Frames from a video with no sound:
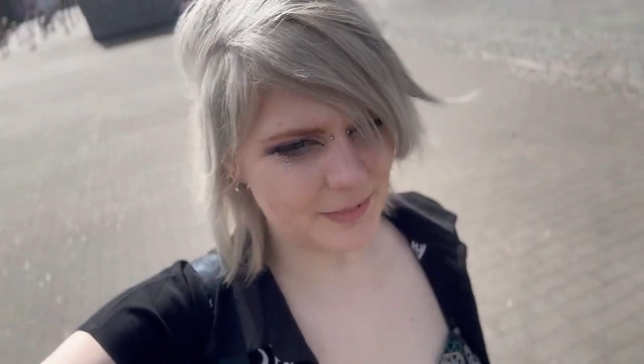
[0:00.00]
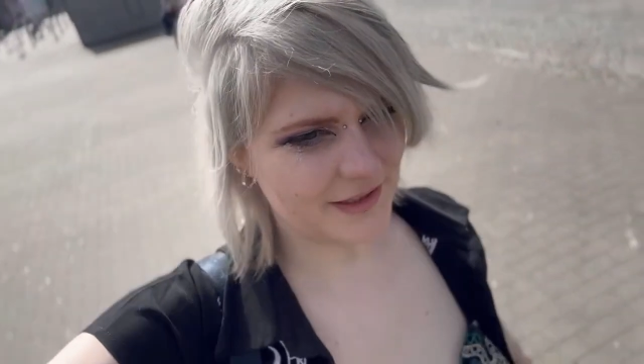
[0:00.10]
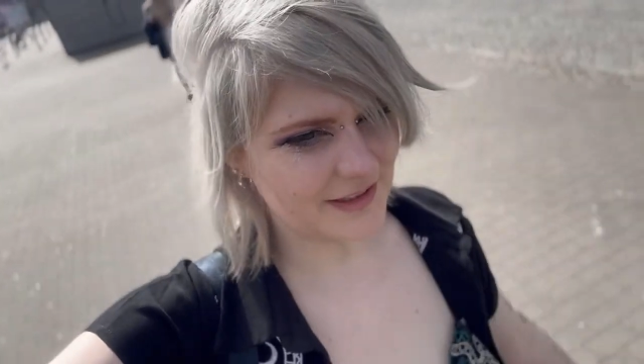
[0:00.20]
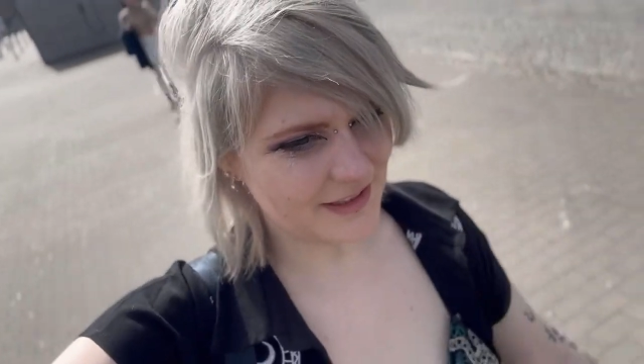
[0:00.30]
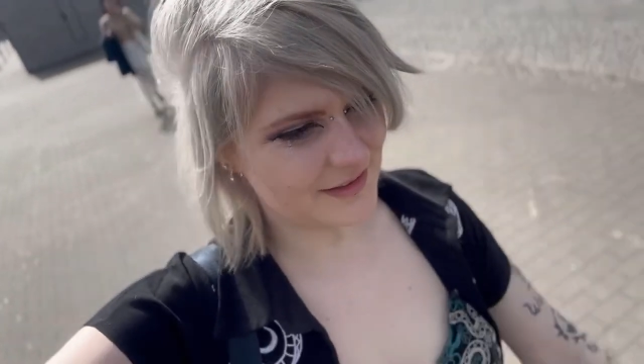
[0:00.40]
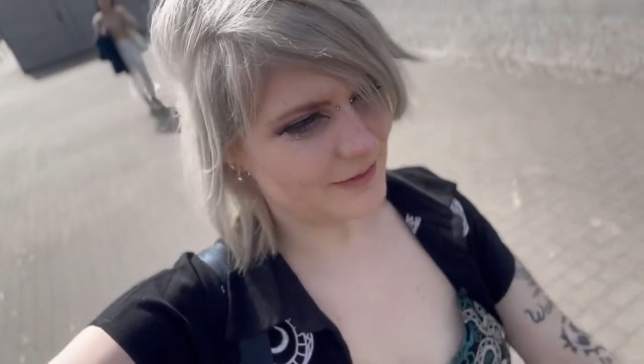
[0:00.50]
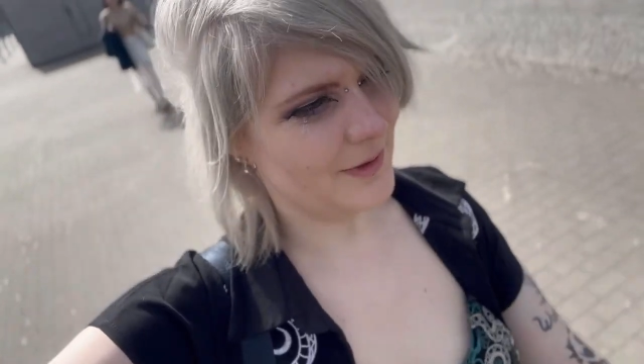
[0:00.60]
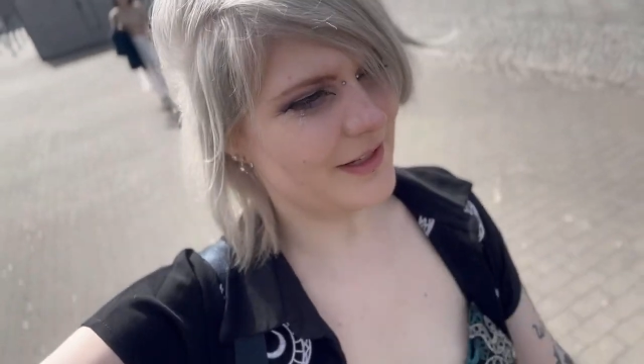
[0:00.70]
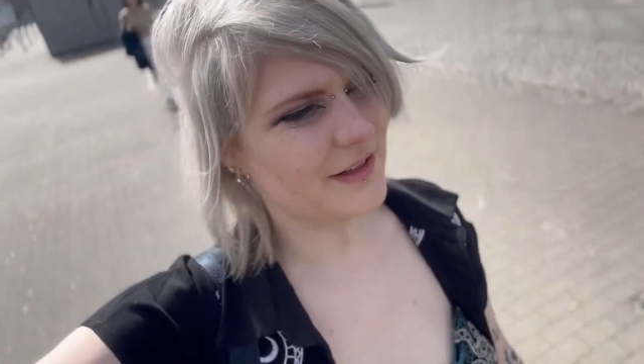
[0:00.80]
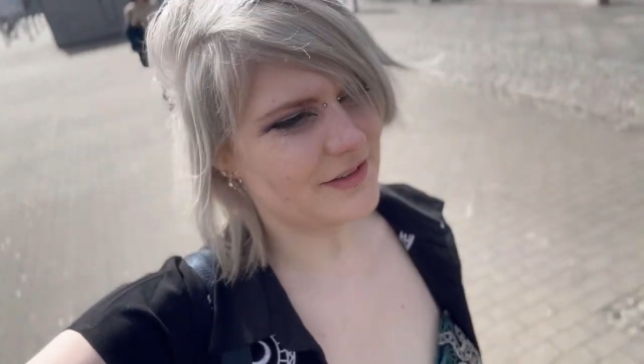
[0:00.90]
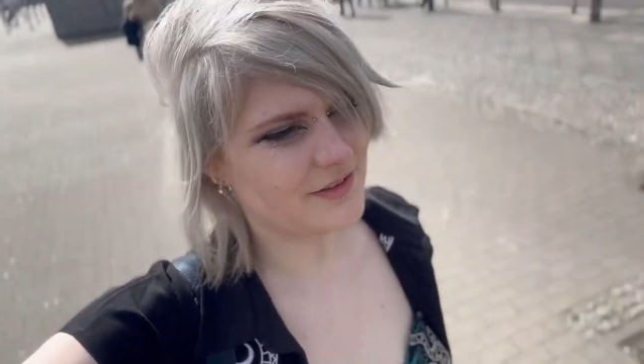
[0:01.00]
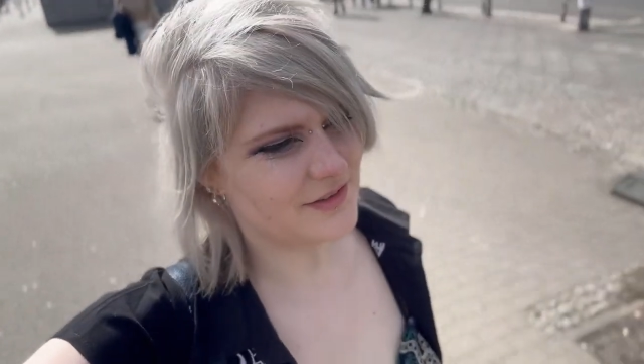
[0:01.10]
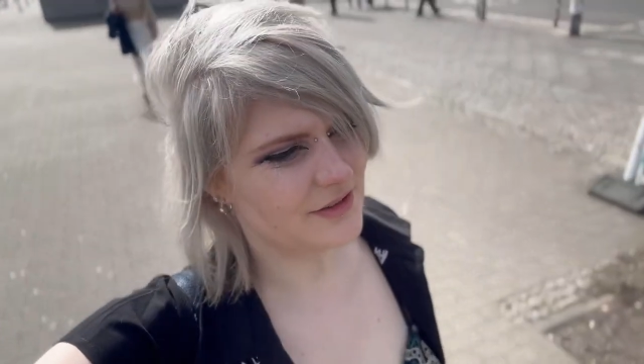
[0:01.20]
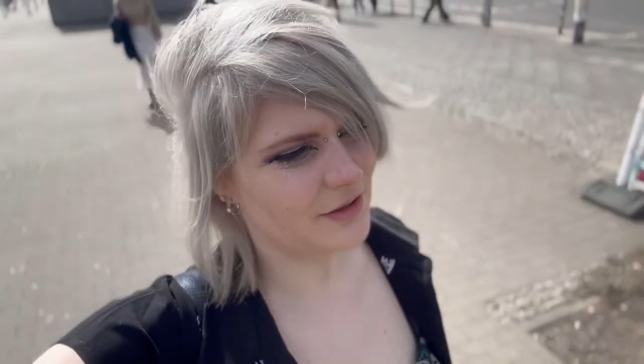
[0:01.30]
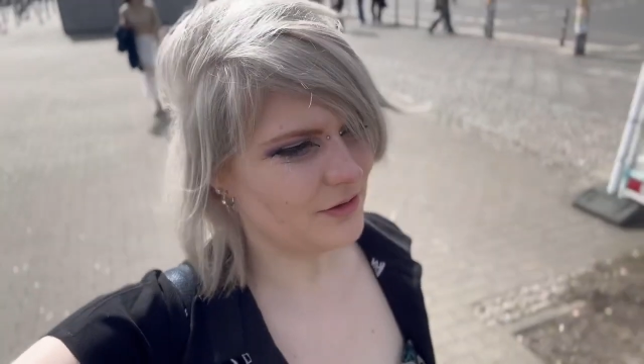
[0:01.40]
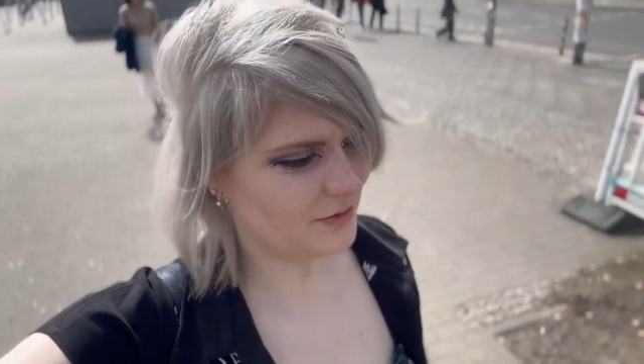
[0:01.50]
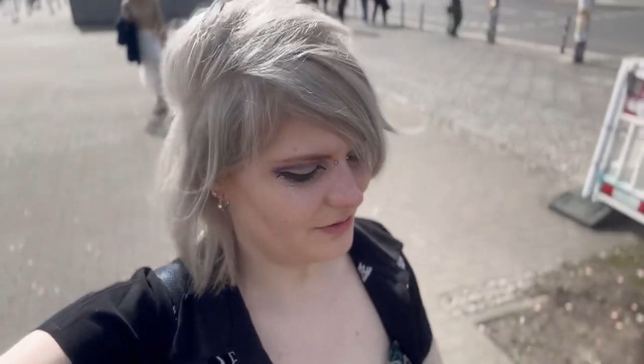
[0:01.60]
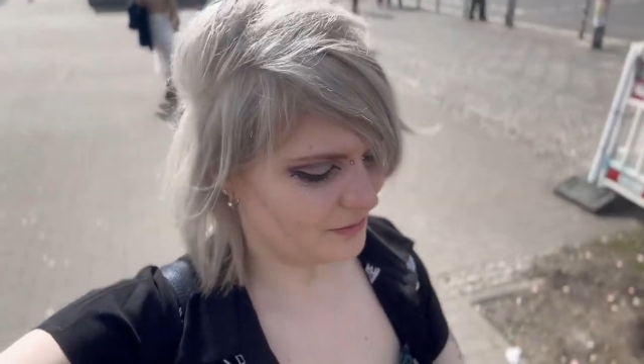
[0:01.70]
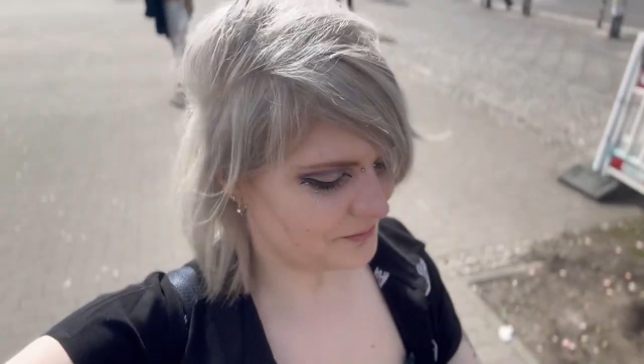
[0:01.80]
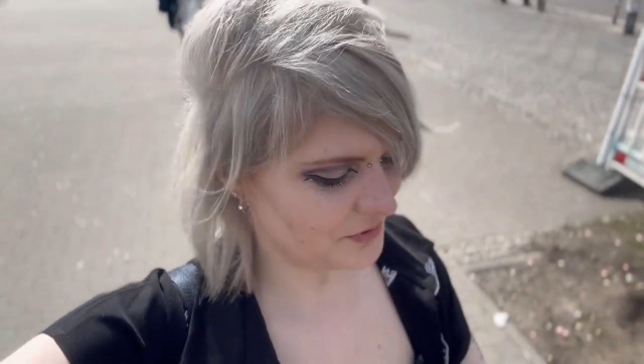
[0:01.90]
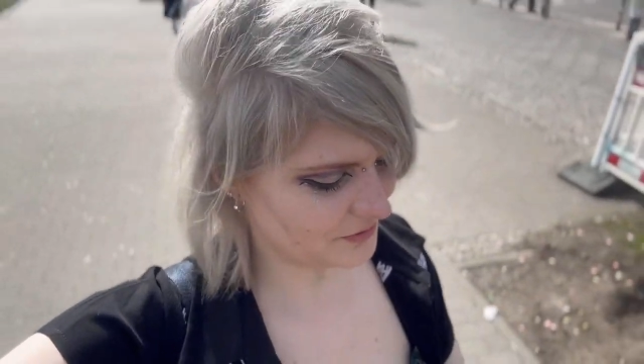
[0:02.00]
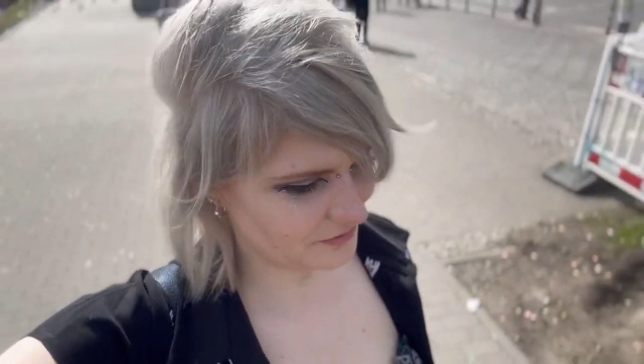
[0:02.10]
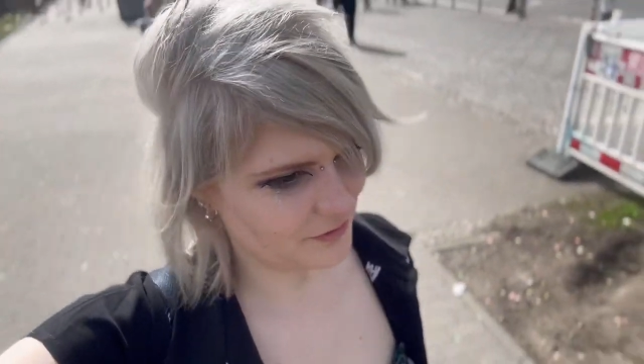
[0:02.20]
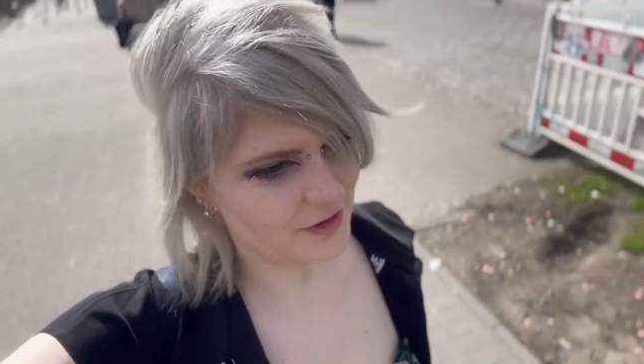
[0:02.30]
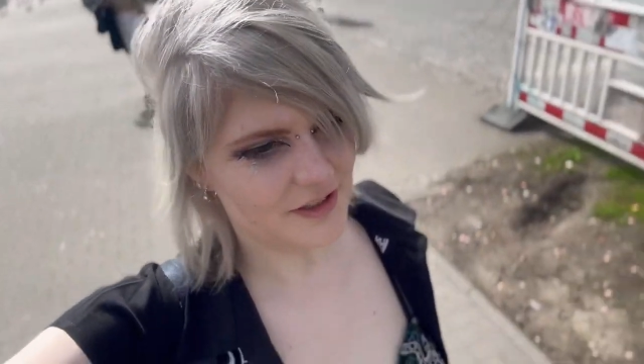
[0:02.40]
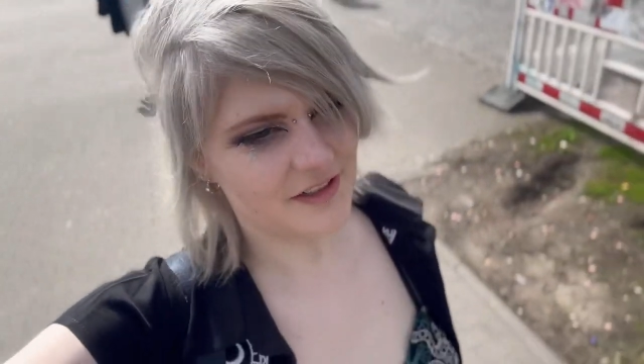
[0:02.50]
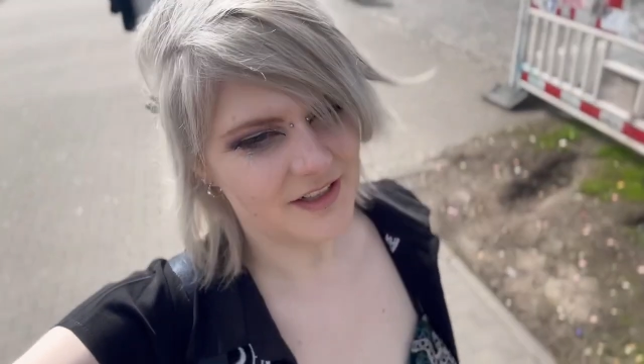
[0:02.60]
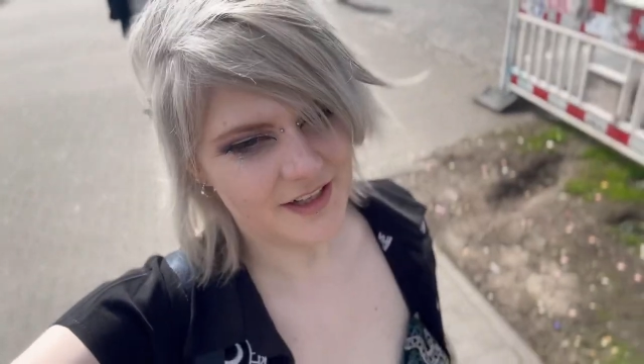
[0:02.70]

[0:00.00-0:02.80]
but at least the weather is so beautiful.